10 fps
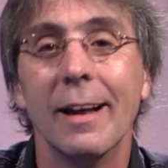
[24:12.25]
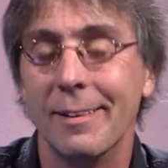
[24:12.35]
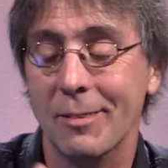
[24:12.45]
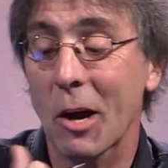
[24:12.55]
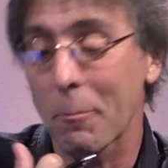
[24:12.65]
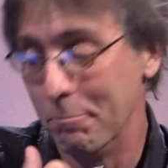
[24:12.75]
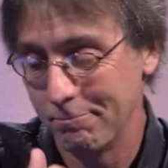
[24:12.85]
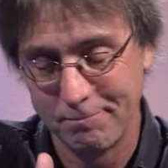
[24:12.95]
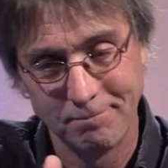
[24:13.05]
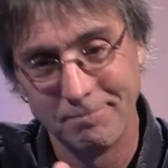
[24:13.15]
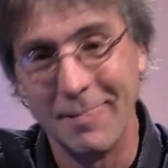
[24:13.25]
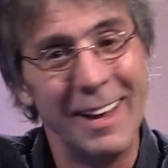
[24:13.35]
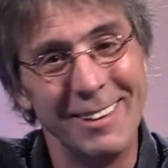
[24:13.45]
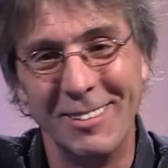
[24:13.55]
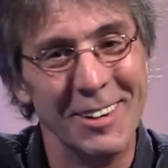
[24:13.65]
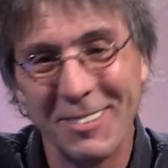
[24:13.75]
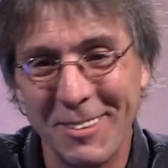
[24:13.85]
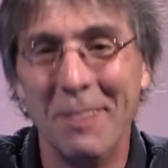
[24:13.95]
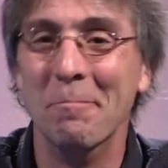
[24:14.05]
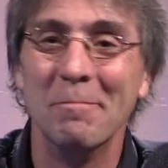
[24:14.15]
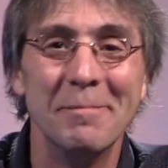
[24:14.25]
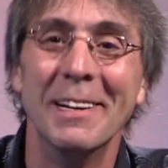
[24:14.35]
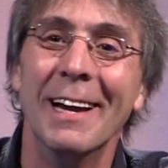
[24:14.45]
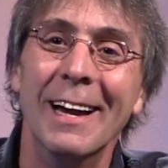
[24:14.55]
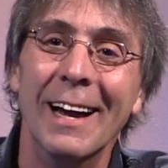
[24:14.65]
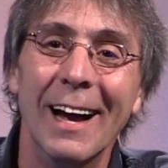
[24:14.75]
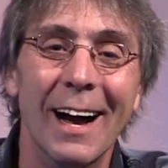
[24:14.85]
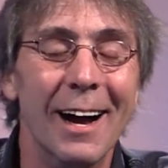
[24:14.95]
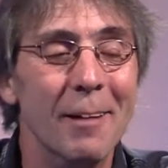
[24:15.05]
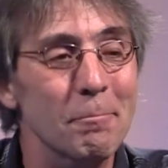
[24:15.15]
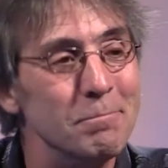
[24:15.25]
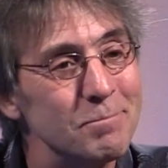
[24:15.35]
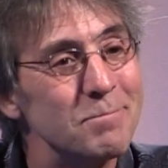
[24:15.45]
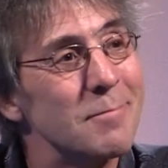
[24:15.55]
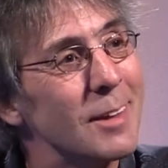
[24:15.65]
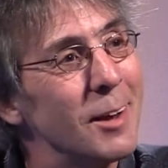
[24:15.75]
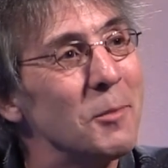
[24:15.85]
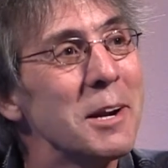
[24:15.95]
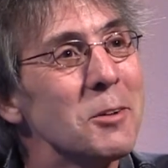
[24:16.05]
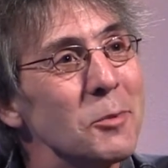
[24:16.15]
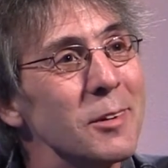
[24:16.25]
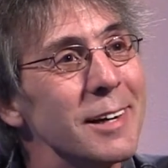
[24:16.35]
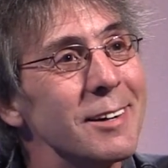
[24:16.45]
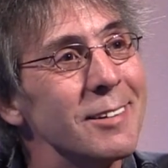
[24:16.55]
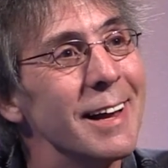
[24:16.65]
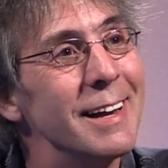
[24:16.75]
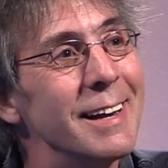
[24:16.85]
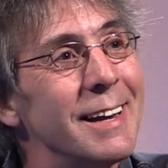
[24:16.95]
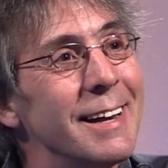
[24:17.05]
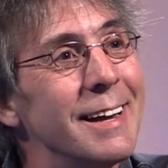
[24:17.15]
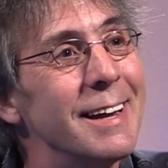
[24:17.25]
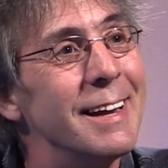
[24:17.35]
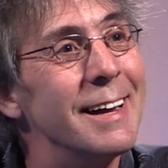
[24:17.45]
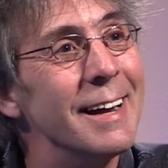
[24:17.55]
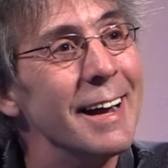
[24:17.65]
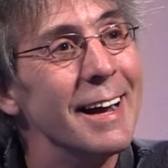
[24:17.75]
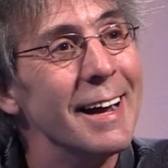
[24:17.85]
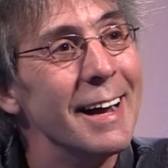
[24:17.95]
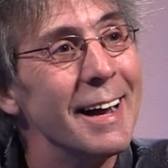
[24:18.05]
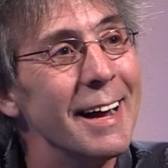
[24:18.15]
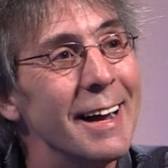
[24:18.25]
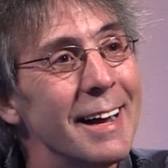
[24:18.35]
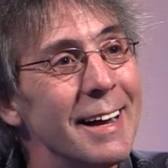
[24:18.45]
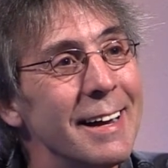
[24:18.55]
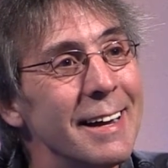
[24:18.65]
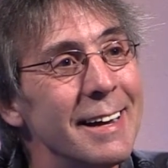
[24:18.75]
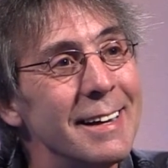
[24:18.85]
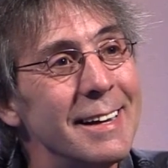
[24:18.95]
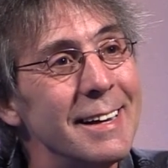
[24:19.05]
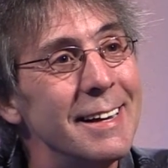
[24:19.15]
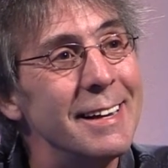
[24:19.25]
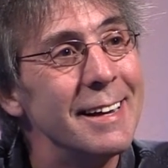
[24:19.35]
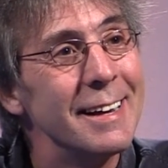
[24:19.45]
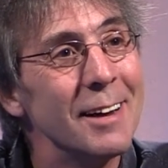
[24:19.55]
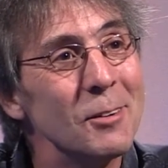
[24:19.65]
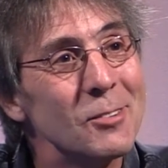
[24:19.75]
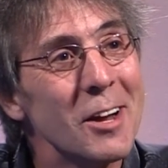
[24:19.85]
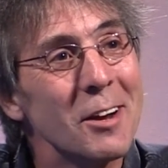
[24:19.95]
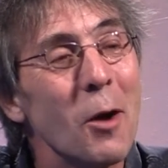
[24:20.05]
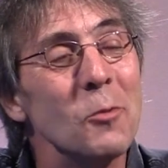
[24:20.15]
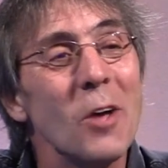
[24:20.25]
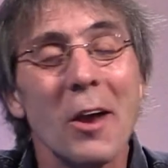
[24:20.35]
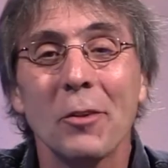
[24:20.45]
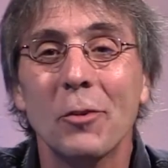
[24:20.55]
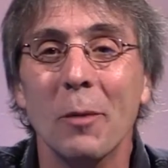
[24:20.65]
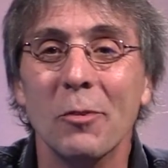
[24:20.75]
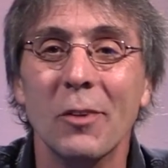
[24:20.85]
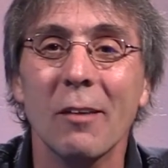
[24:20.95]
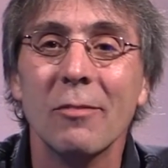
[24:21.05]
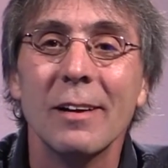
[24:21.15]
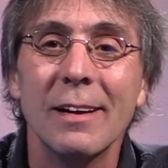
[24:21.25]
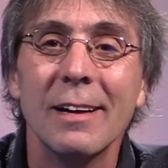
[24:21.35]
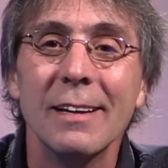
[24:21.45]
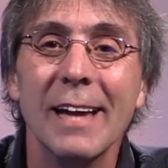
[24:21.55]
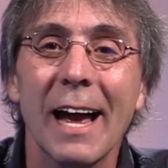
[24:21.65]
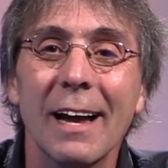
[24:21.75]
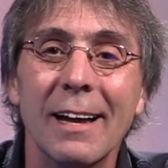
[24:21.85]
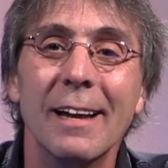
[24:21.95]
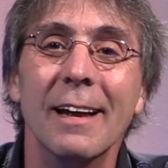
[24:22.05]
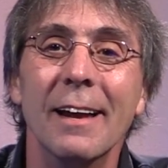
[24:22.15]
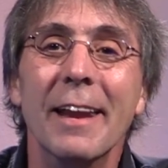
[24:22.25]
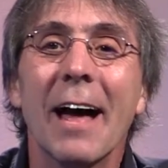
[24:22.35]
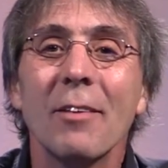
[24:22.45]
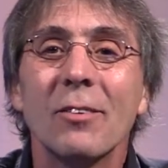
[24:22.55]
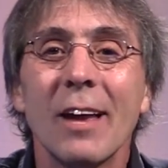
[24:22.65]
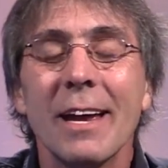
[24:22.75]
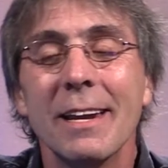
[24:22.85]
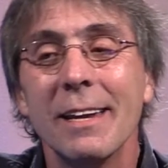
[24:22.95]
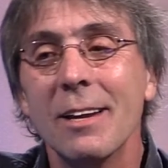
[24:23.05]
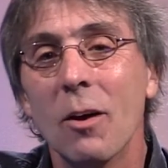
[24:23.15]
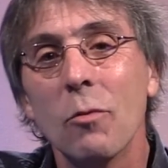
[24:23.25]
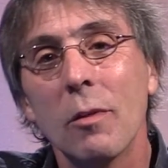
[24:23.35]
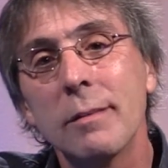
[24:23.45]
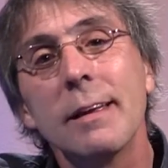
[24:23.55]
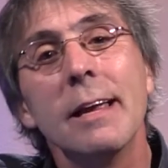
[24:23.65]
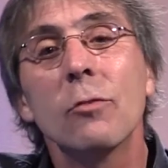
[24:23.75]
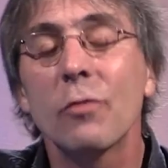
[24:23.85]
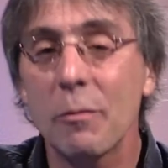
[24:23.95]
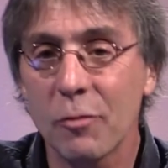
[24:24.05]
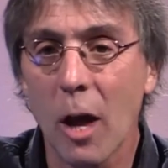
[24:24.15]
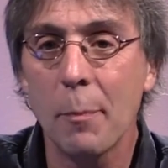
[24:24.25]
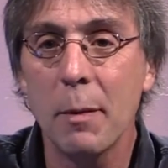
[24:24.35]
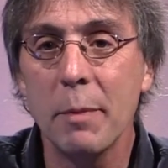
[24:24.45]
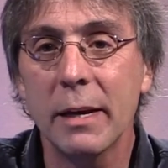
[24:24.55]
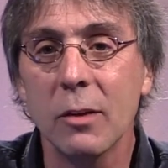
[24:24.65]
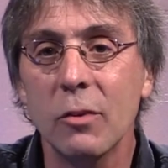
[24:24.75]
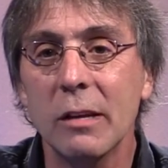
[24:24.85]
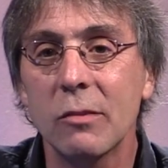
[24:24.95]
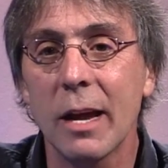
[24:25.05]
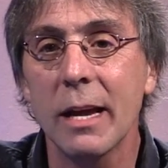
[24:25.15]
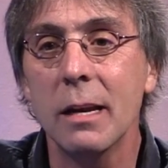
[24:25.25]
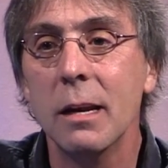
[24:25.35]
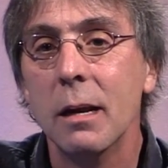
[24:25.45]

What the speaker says: dumb. It's just dumb. What else was I going to say? I was talking, Donald Trump stuff. Yeah. Now they're saying, he's flip-flopping because he's saying,